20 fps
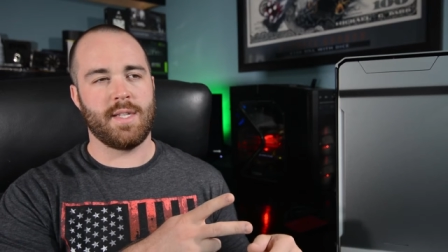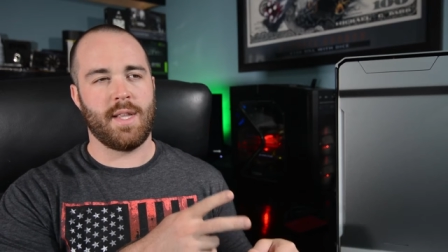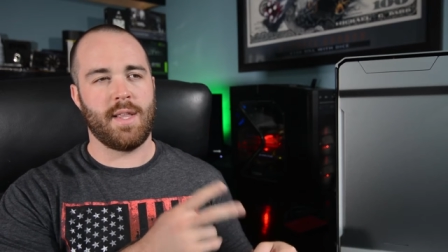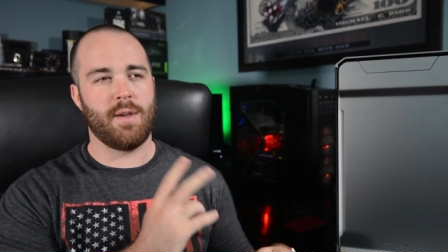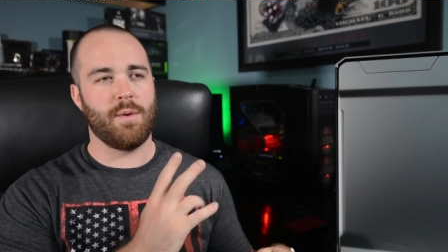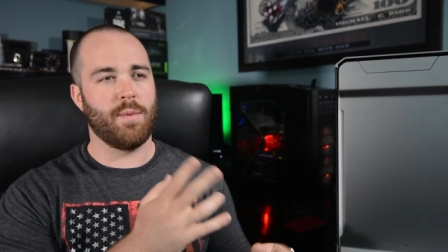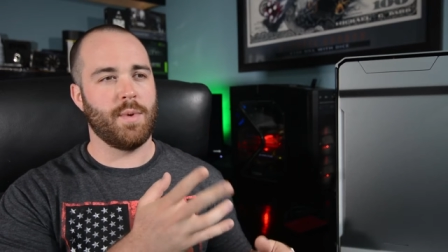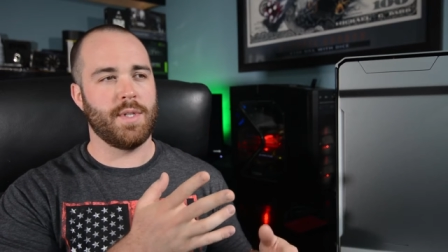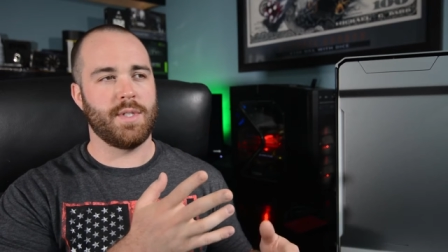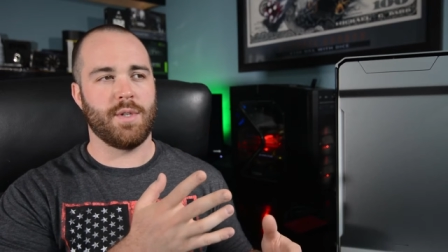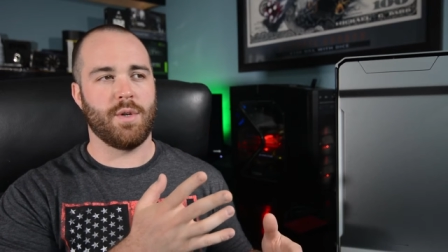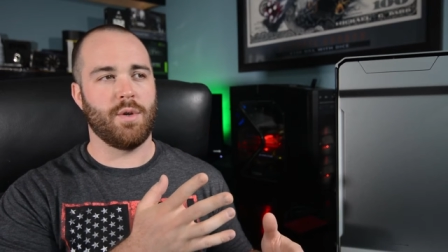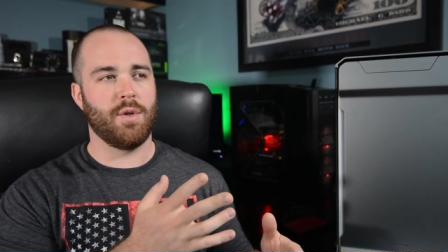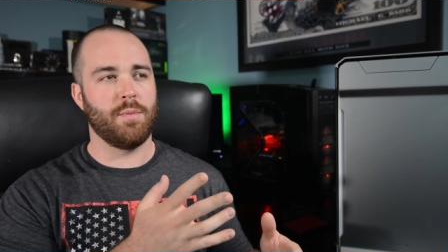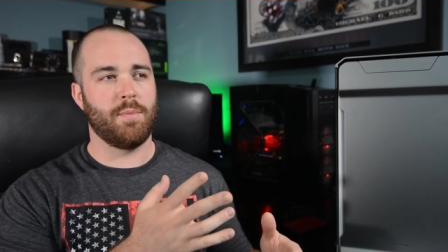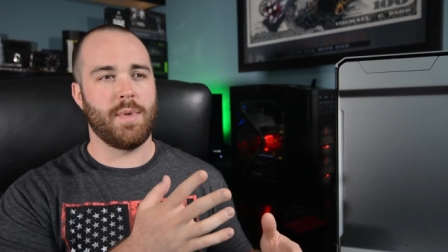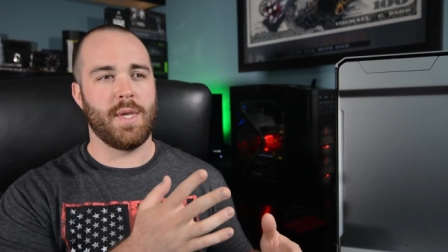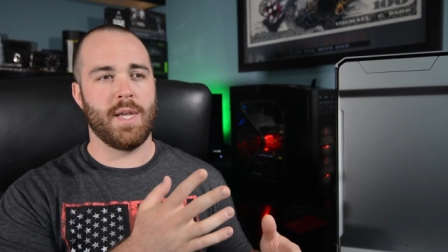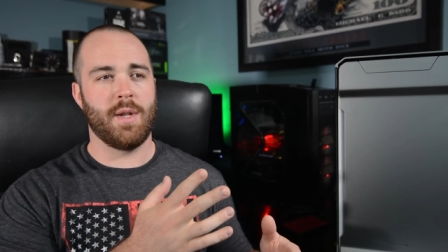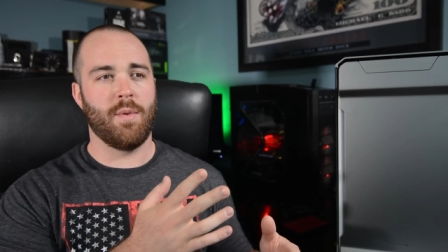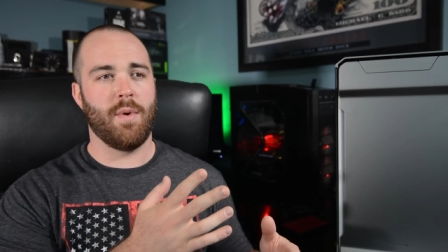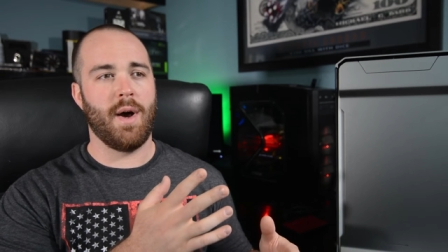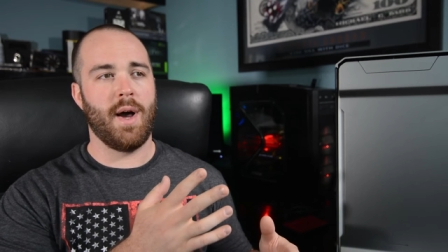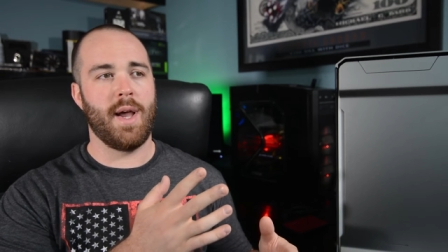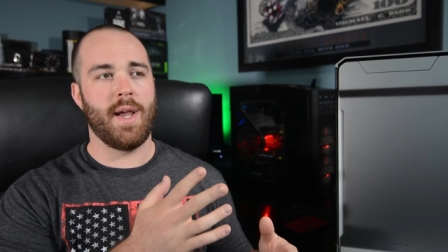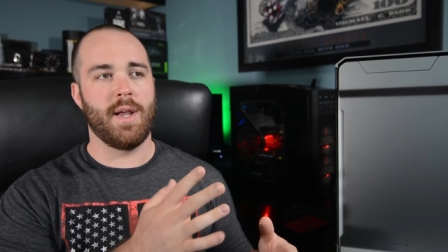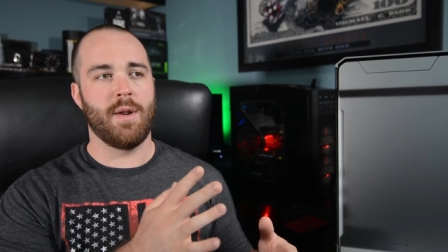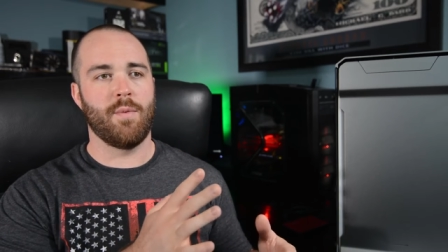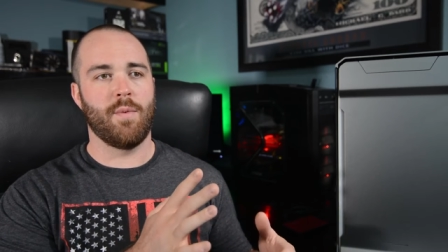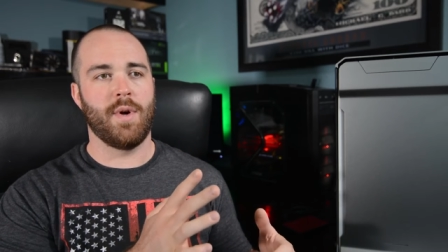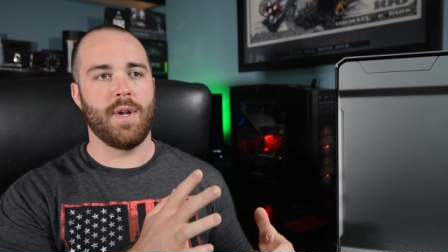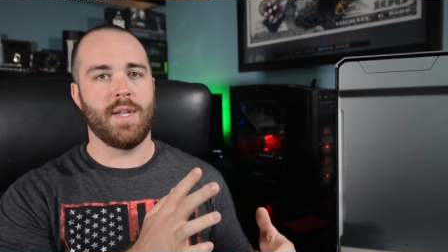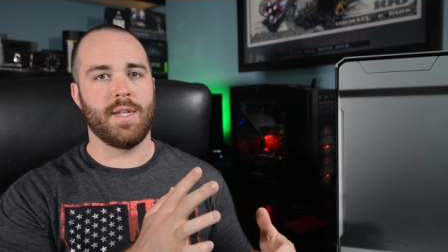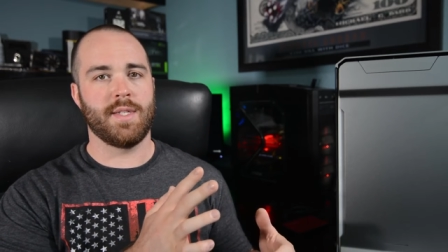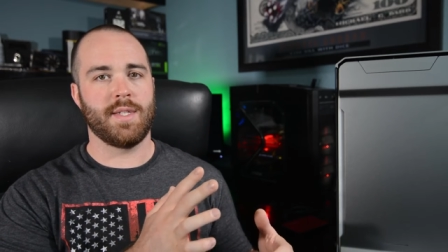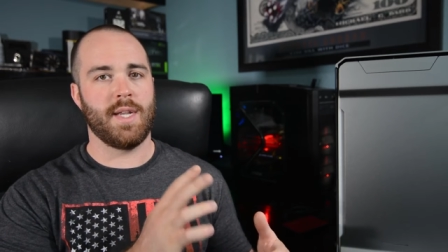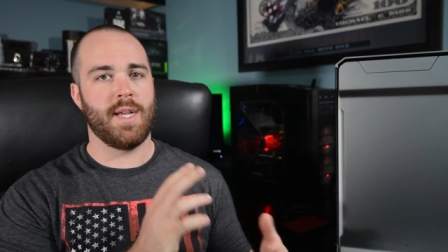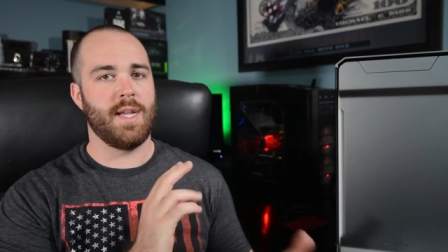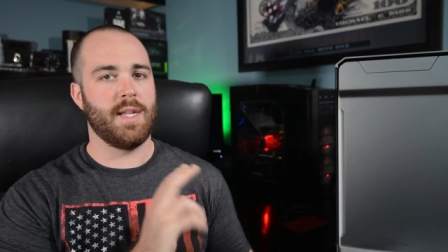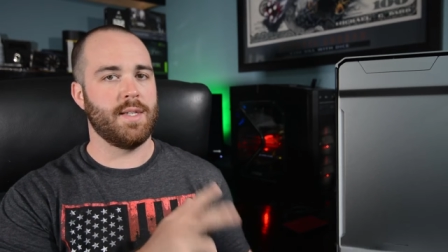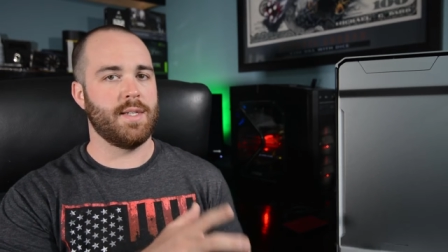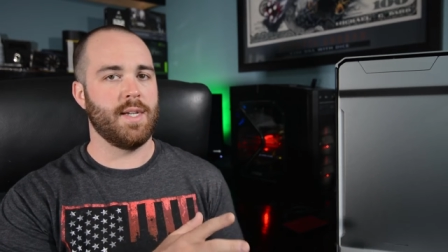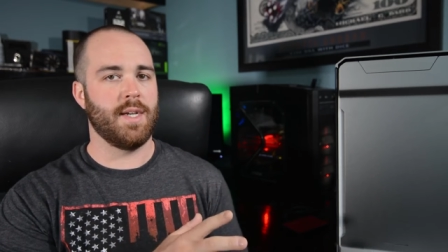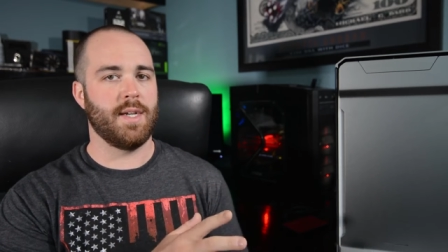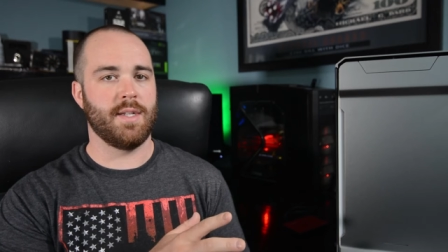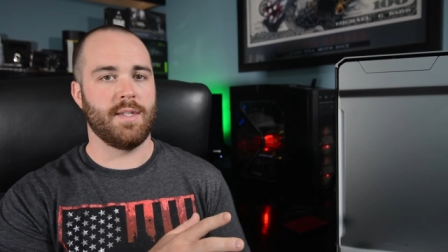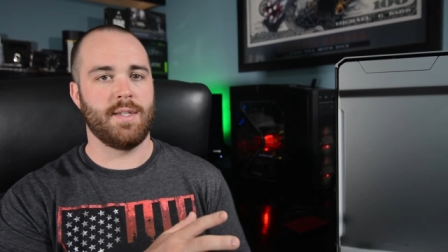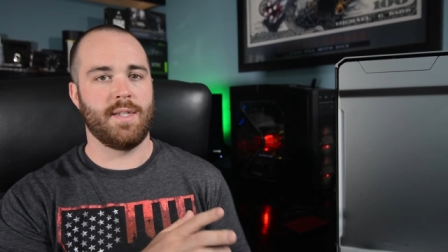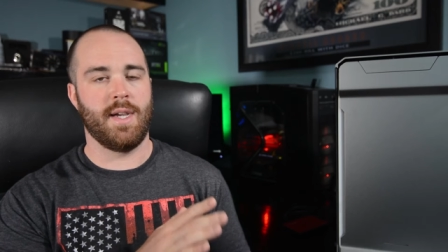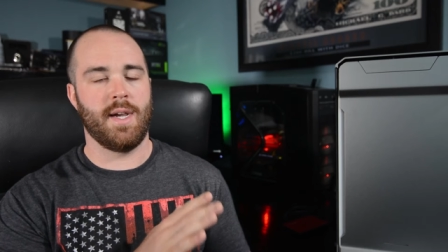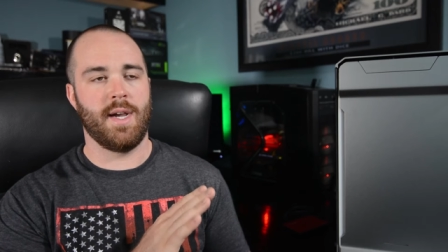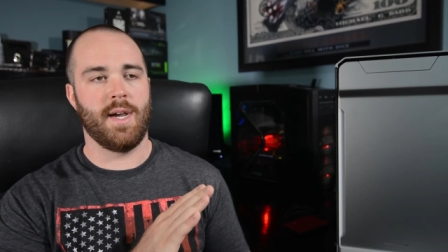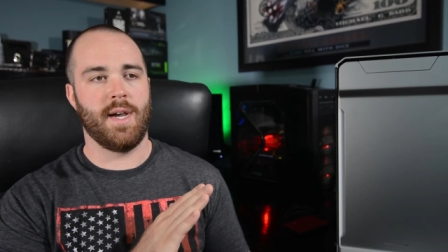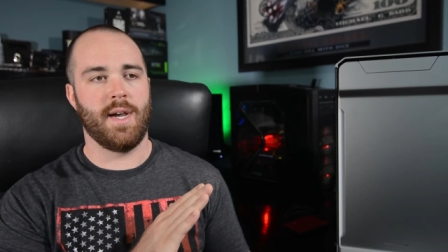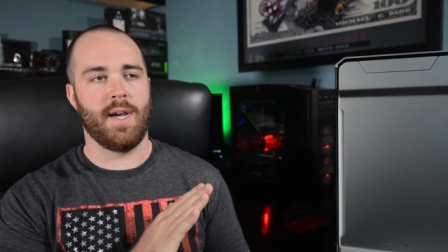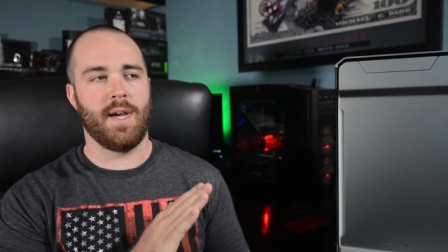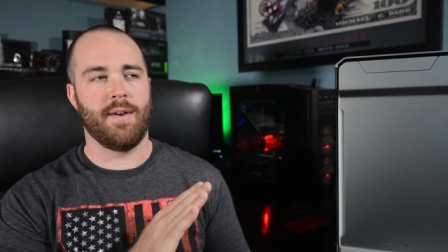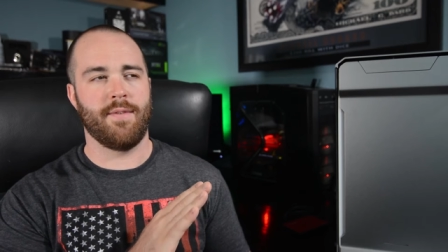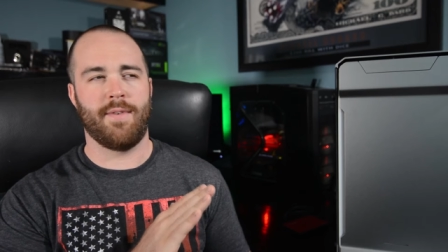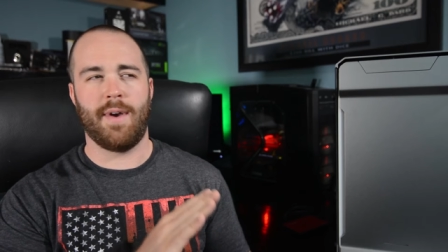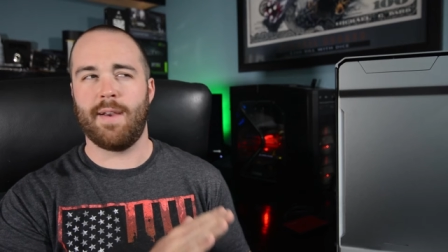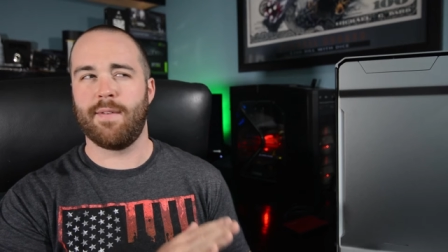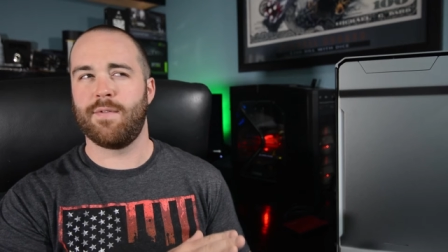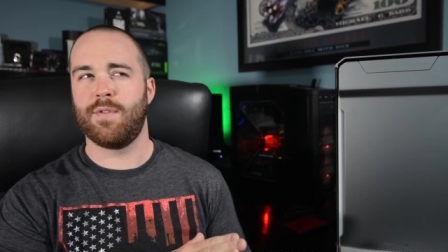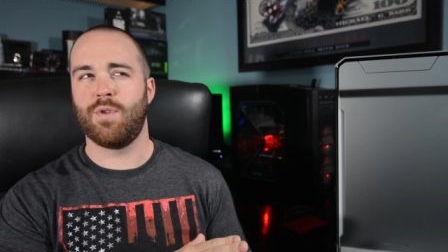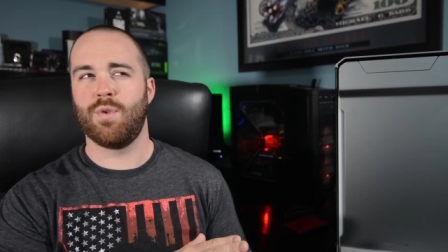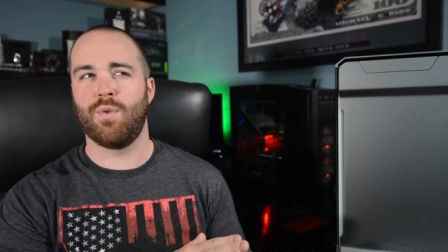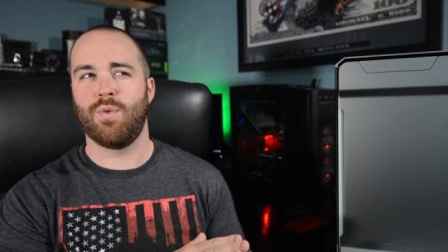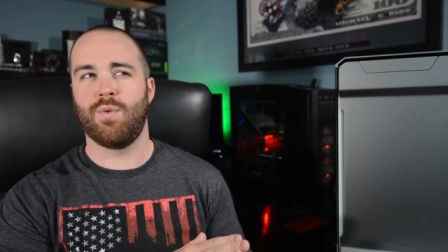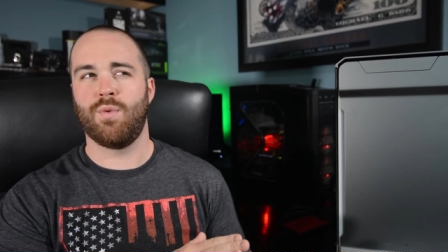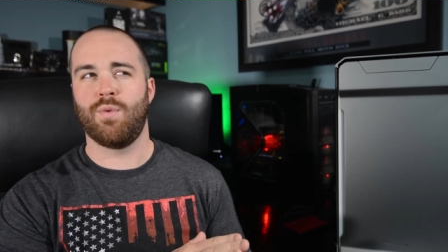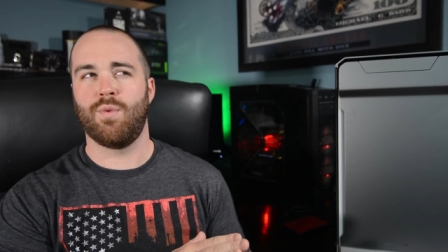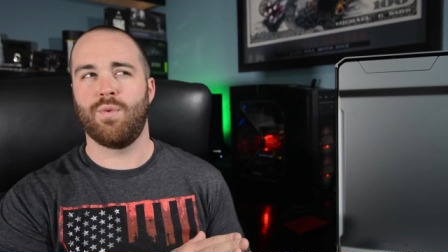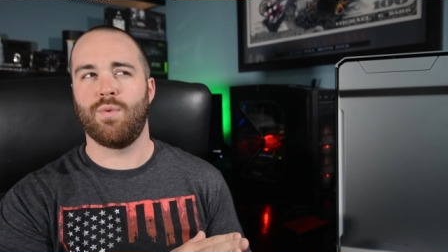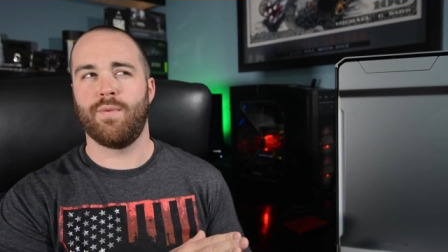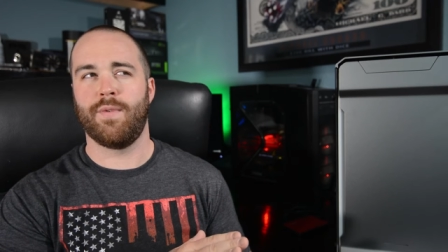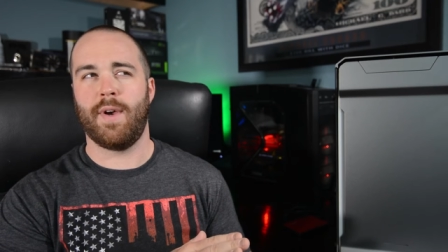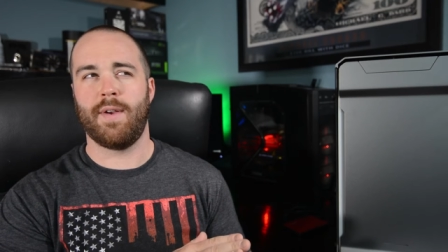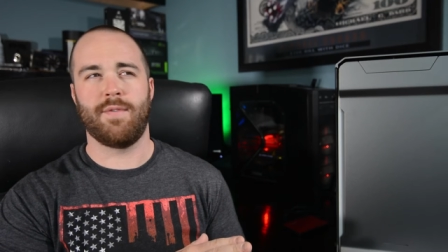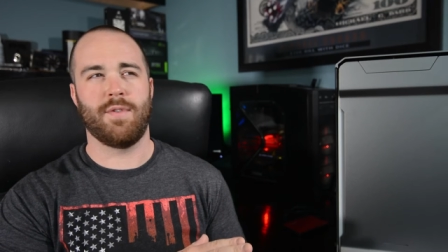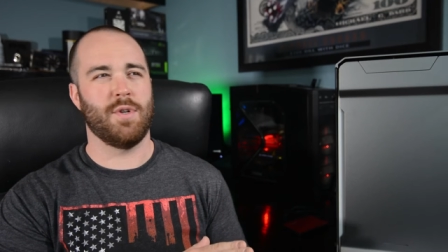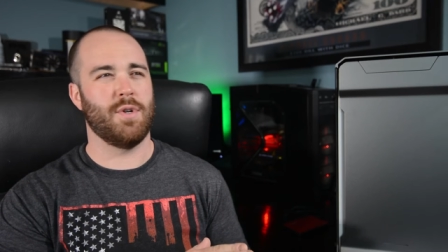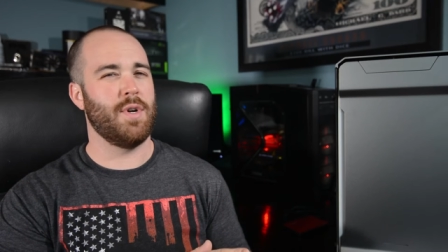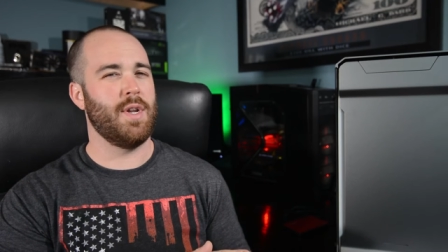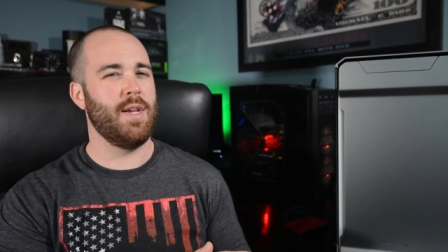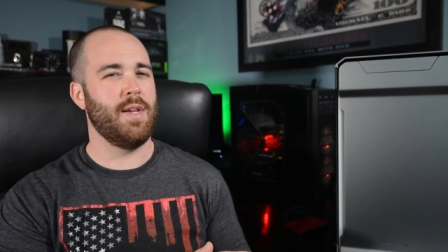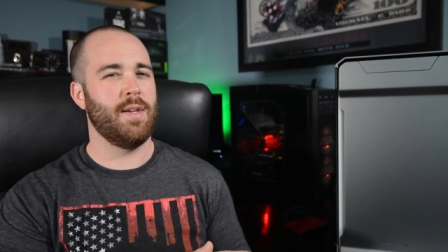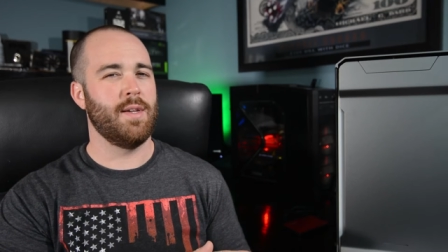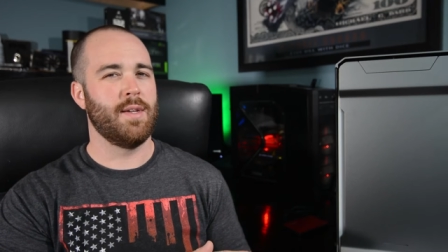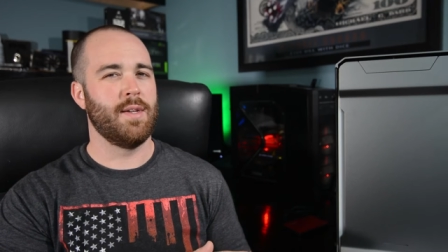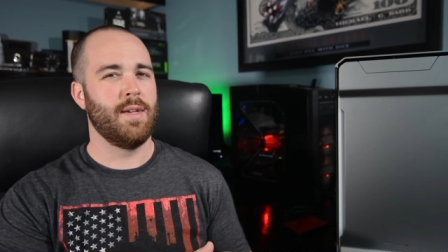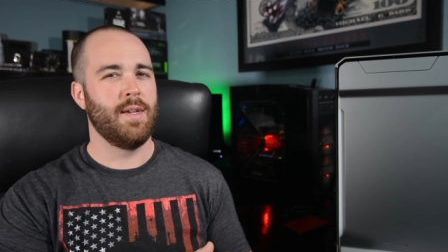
I think one's an old PNY and one is an Intel uh, 5, 530.